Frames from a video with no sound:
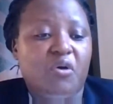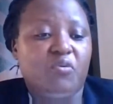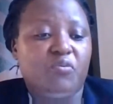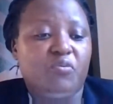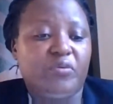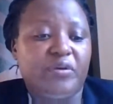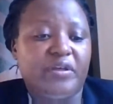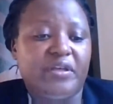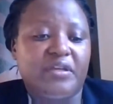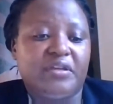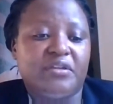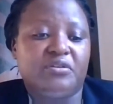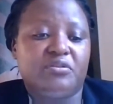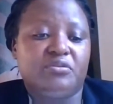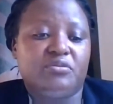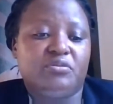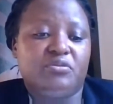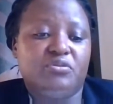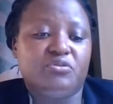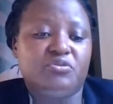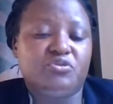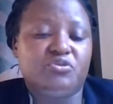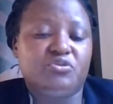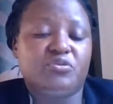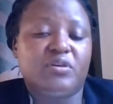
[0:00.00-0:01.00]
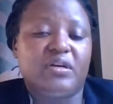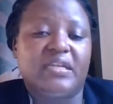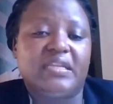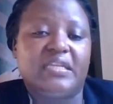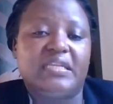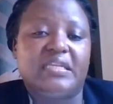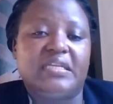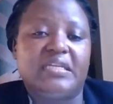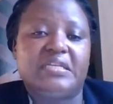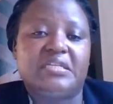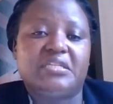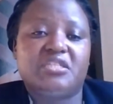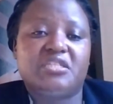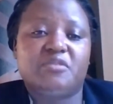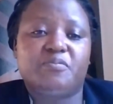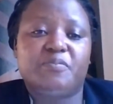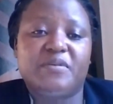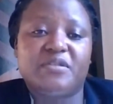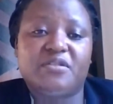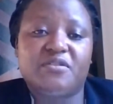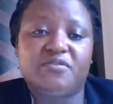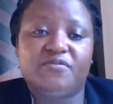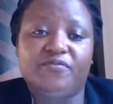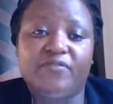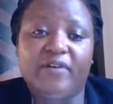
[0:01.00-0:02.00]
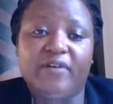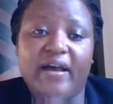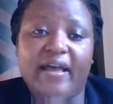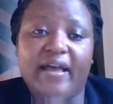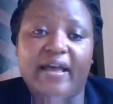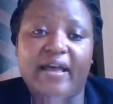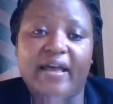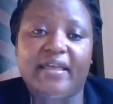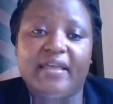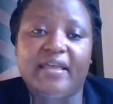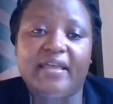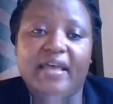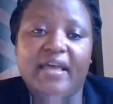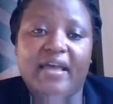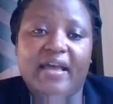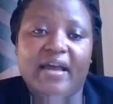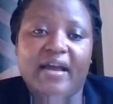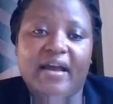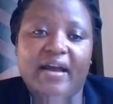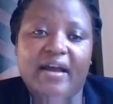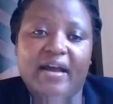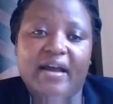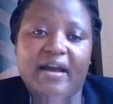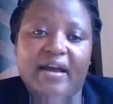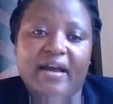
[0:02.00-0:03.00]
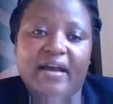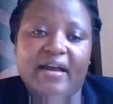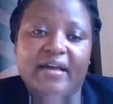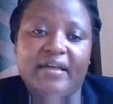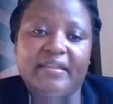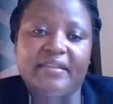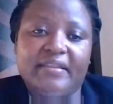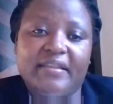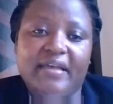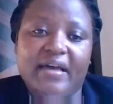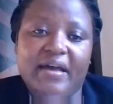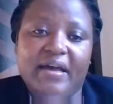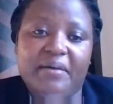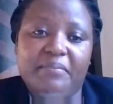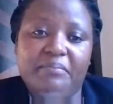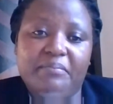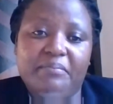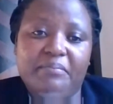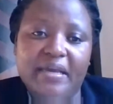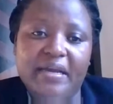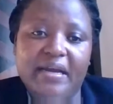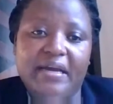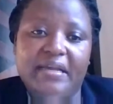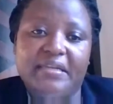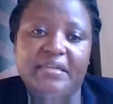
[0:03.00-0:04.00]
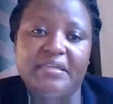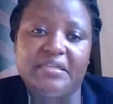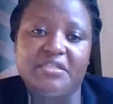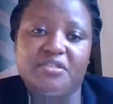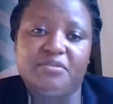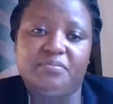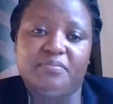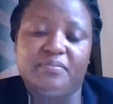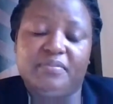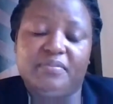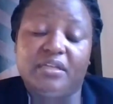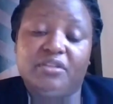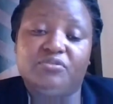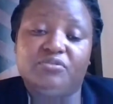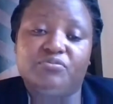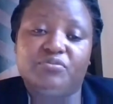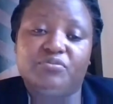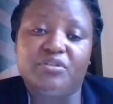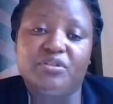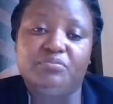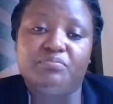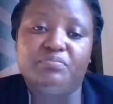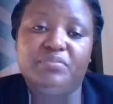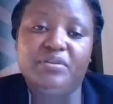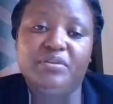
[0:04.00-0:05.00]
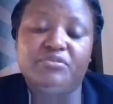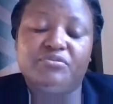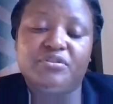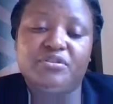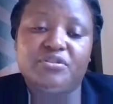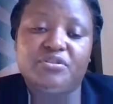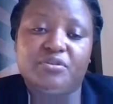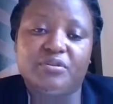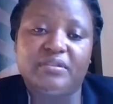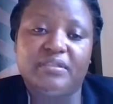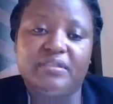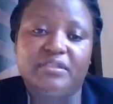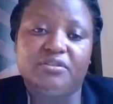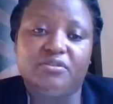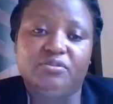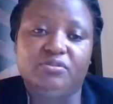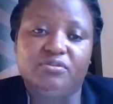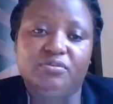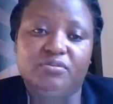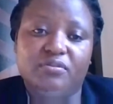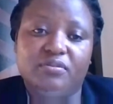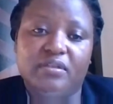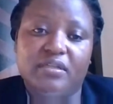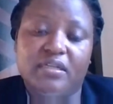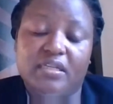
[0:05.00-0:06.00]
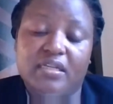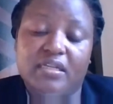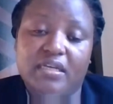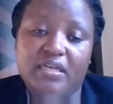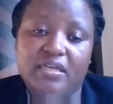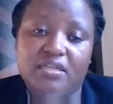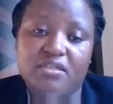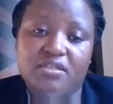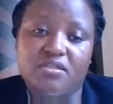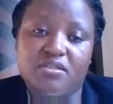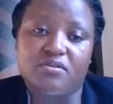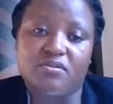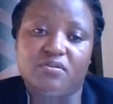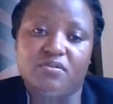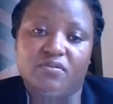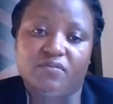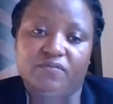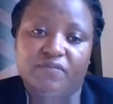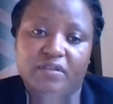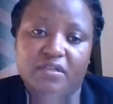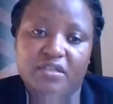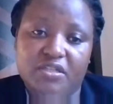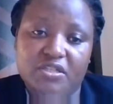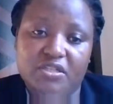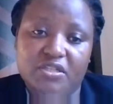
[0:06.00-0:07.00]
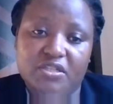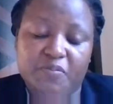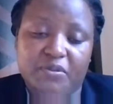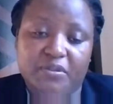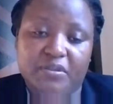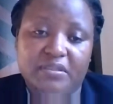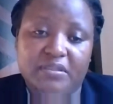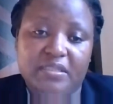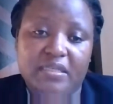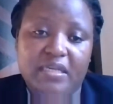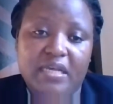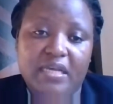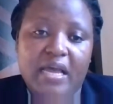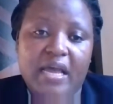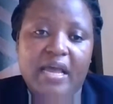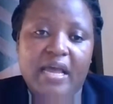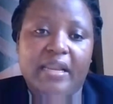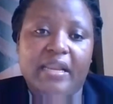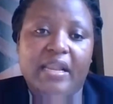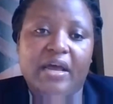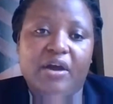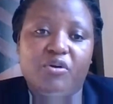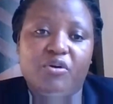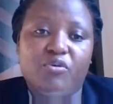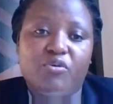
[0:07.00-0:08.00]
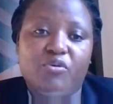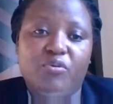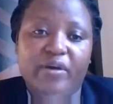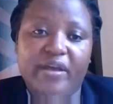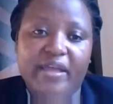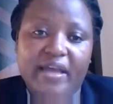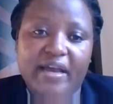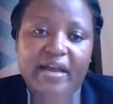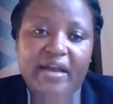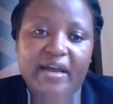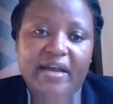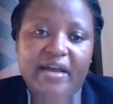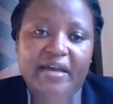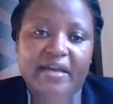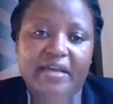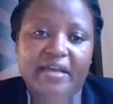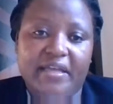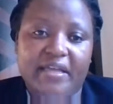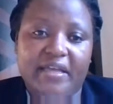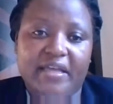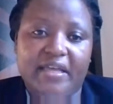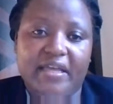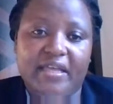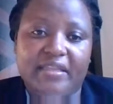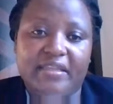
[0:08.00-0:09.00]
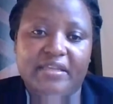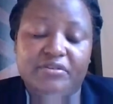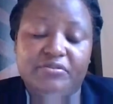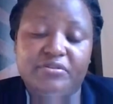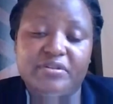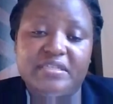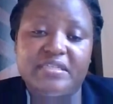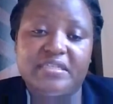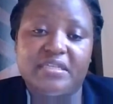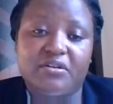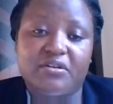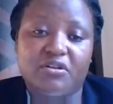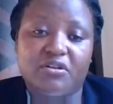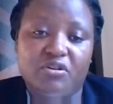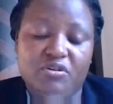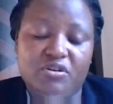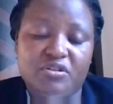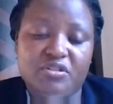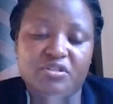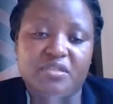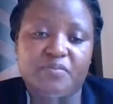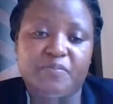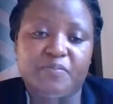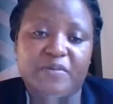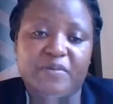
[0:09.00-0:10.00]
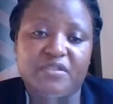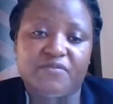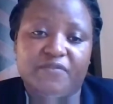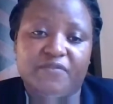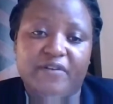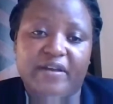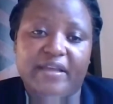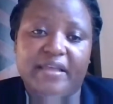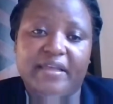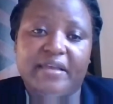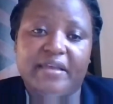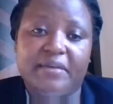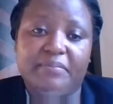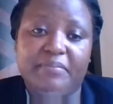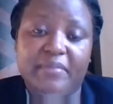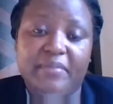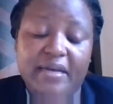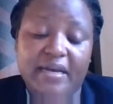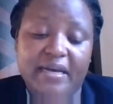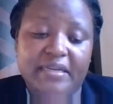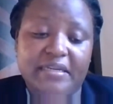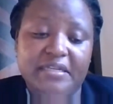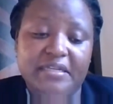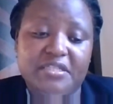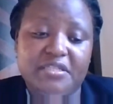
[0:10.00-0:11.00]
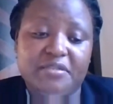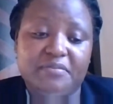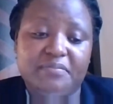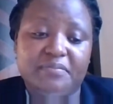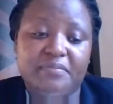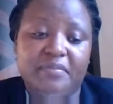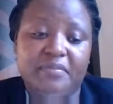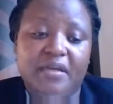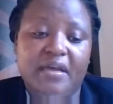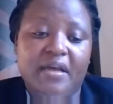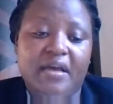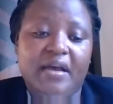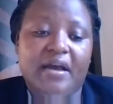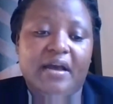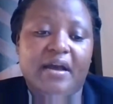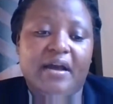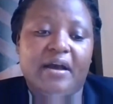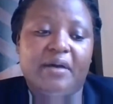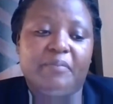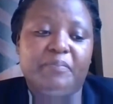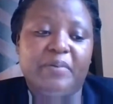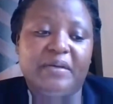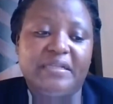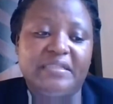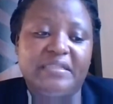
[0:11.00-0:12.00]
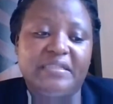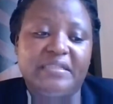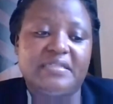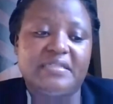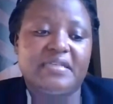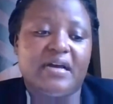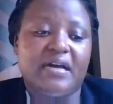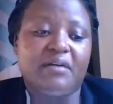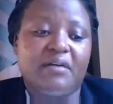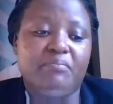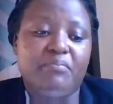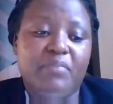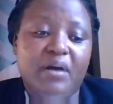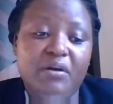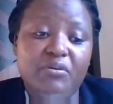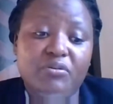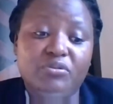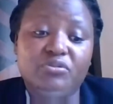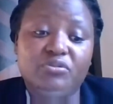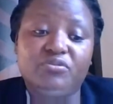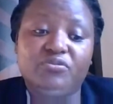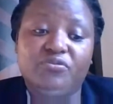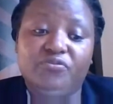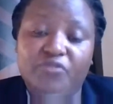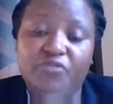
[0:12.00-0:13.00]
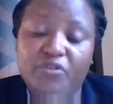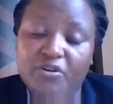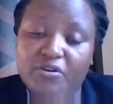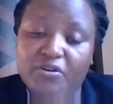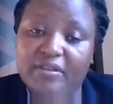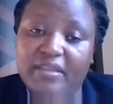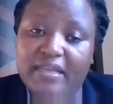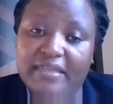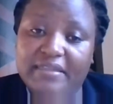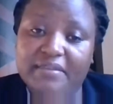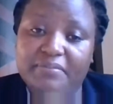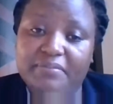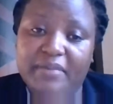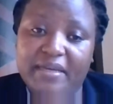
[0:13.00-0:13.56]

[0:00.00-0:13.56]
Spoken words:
will usually specify the mechanism that will be resorted to in case of a dispute. Now, where there is a clause specifying a mechanism, parties are bound to follow that